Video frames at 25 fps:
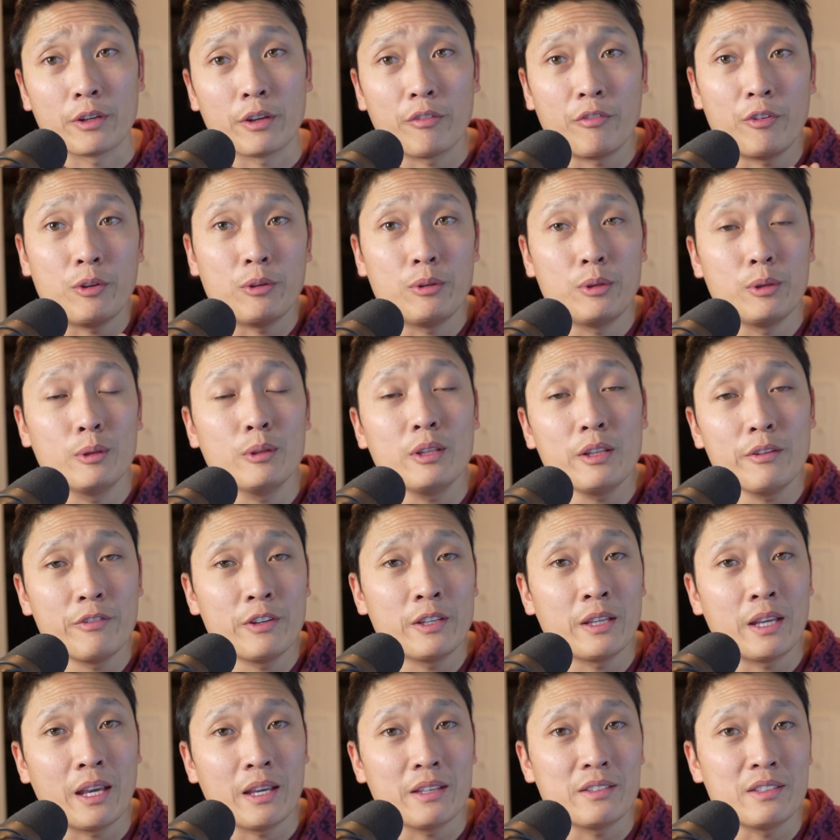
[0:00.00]
if you do live
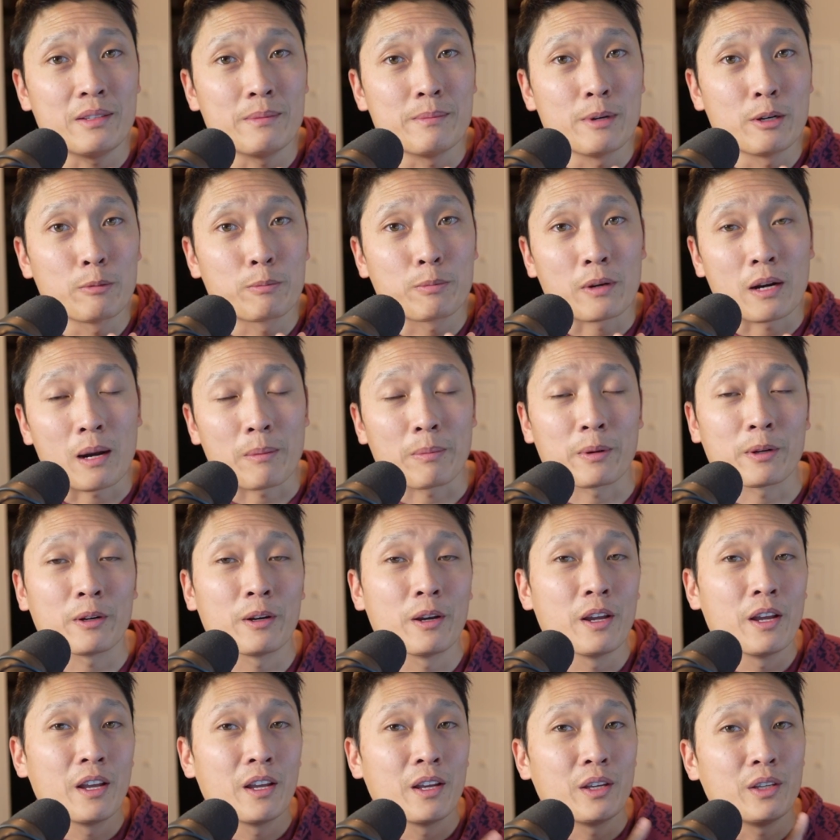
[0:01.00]
in KCMO proper,
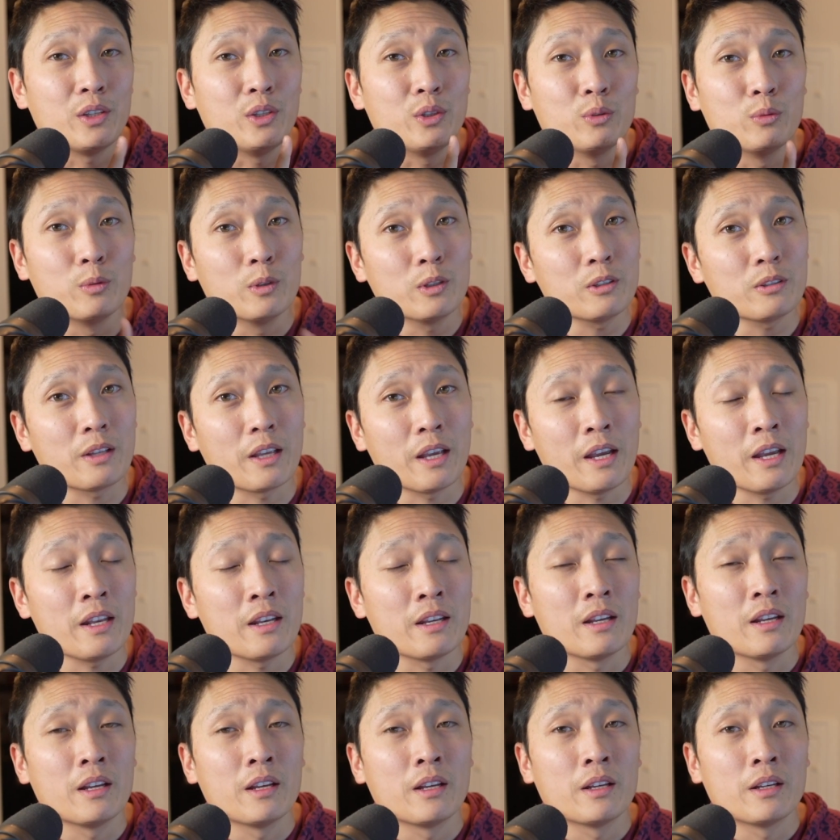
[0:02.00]
you will
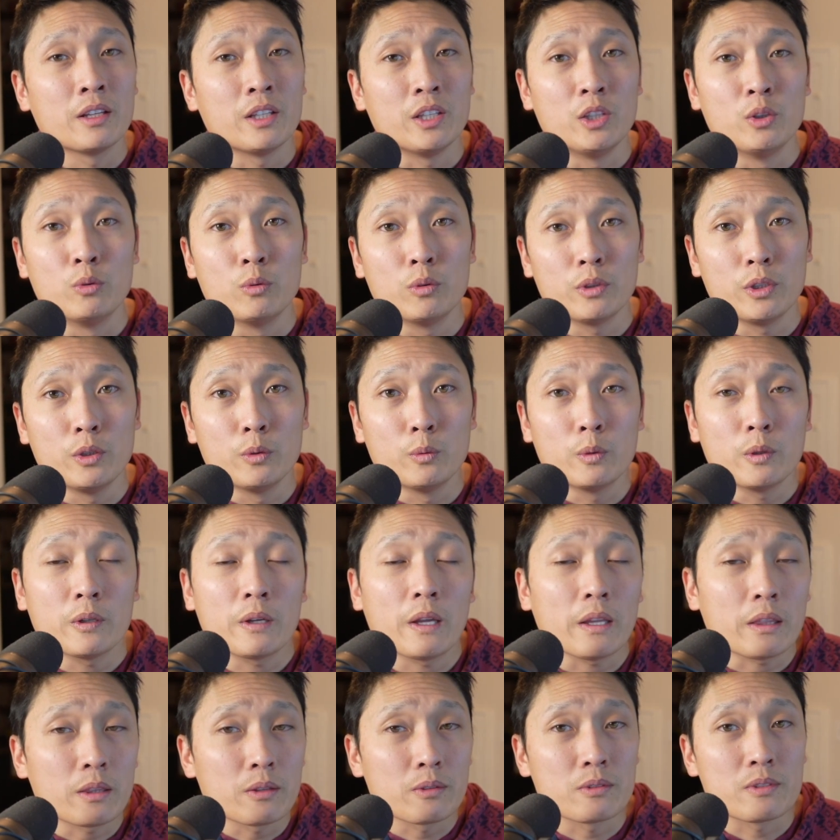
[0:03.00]
get
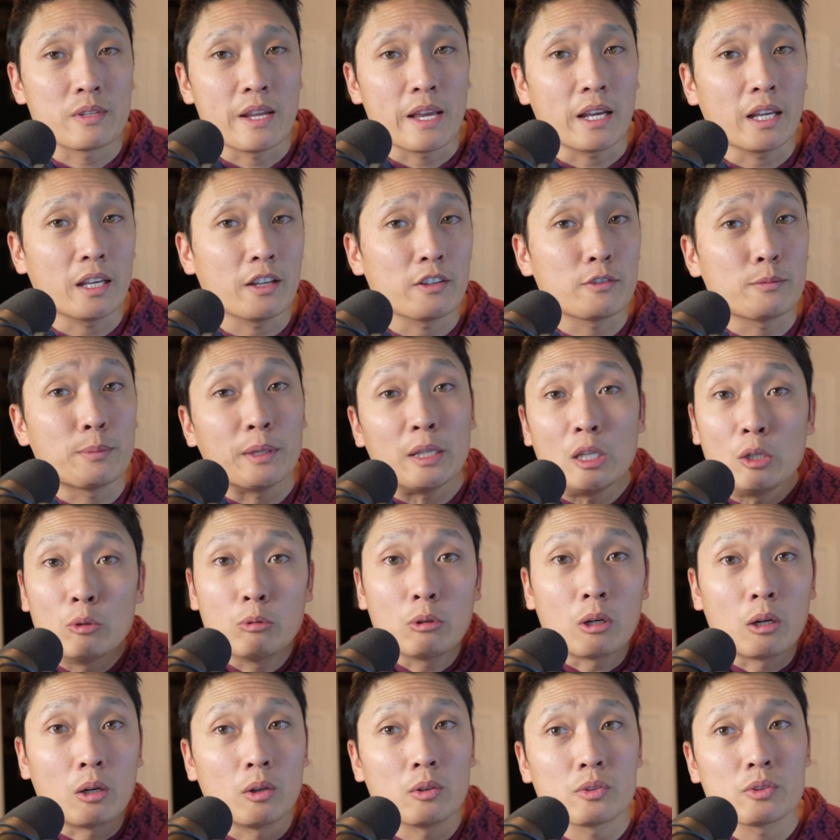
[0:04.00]
those negatives, but you
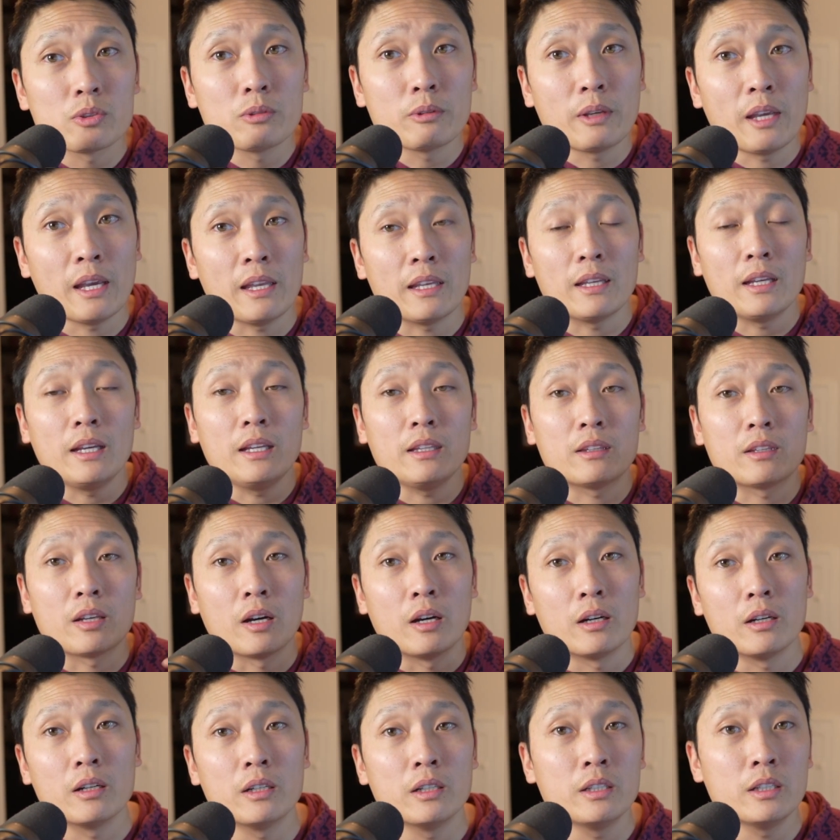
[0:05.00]
will also get a
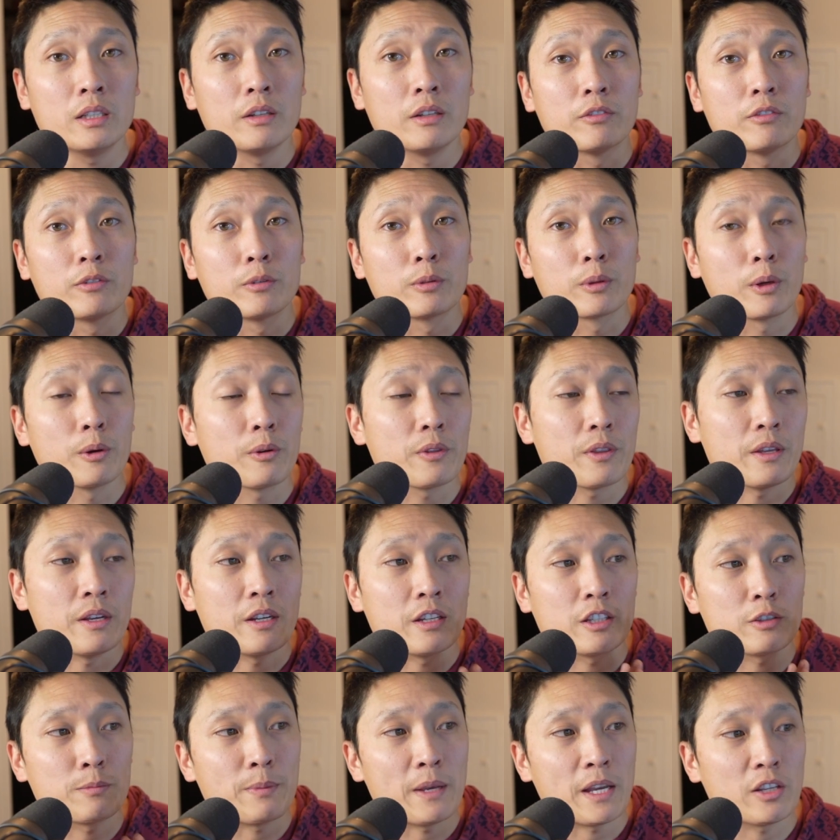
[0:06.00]
ton growth and
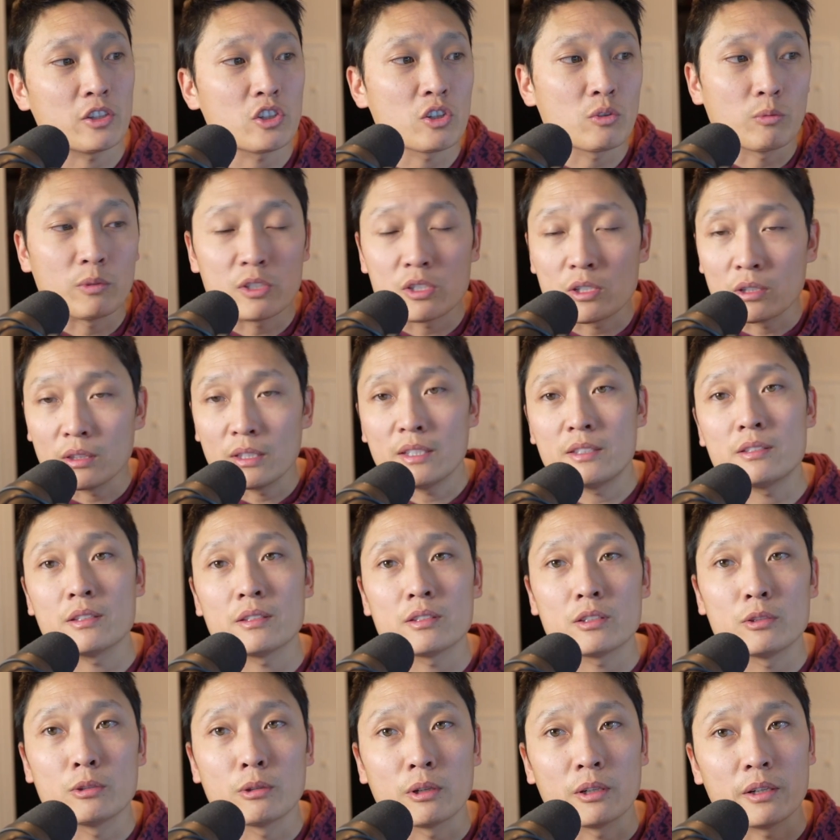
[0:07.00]
expansion, which leads us
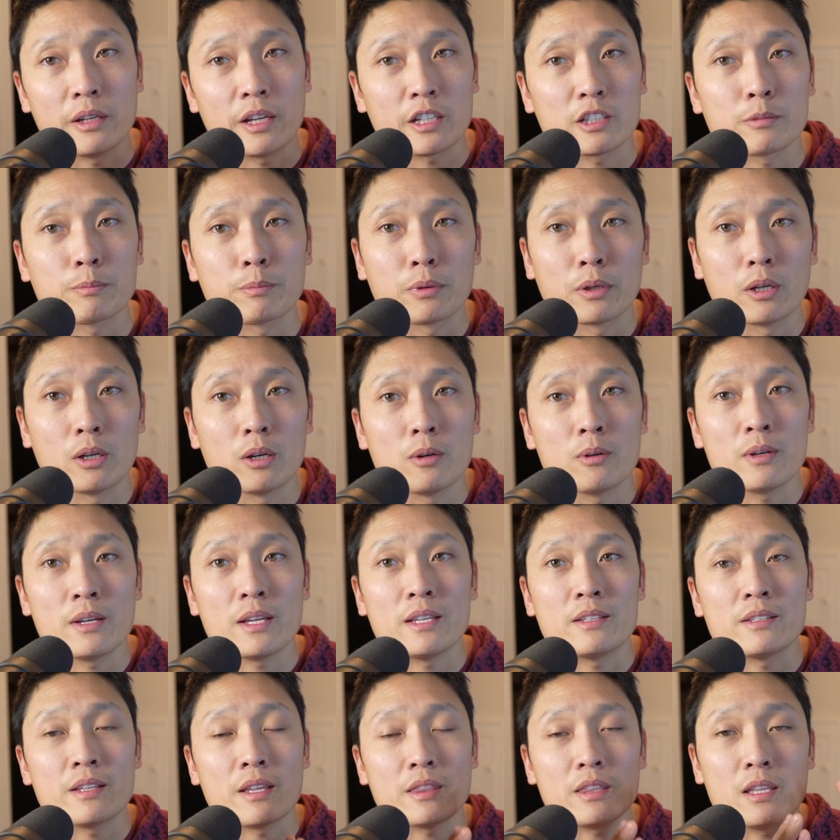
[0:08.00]
to our next pro,
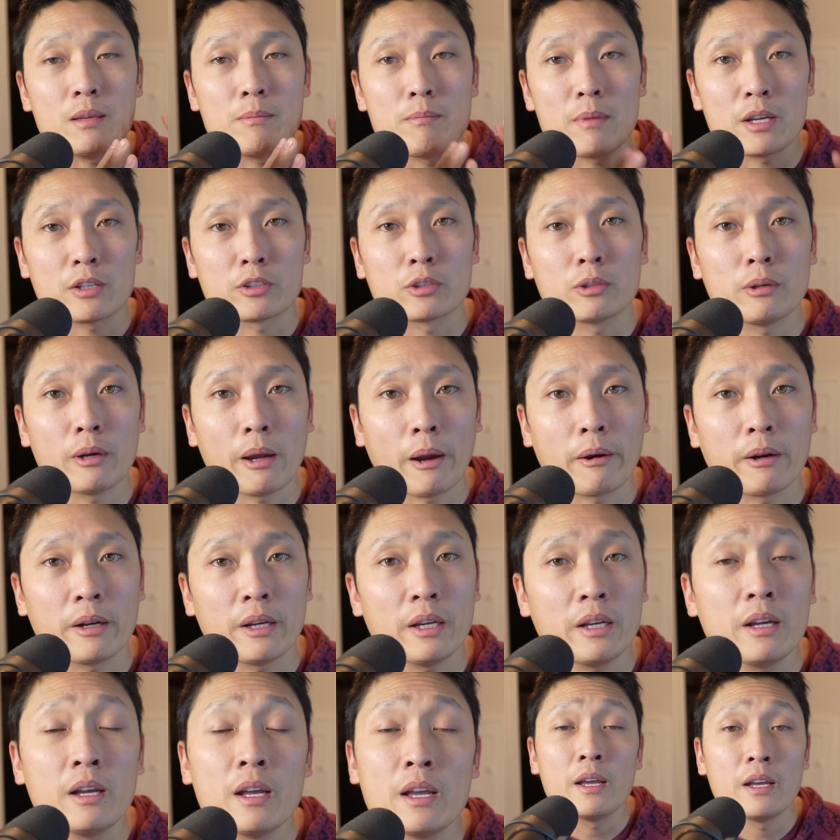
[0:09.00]
is that the metro
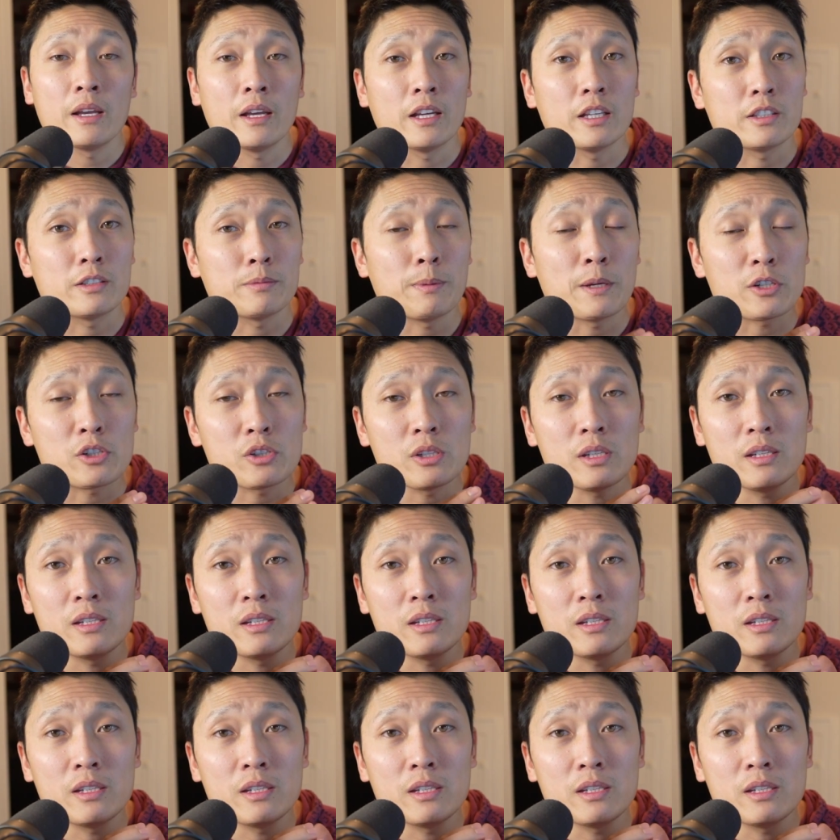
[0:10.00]
area, especially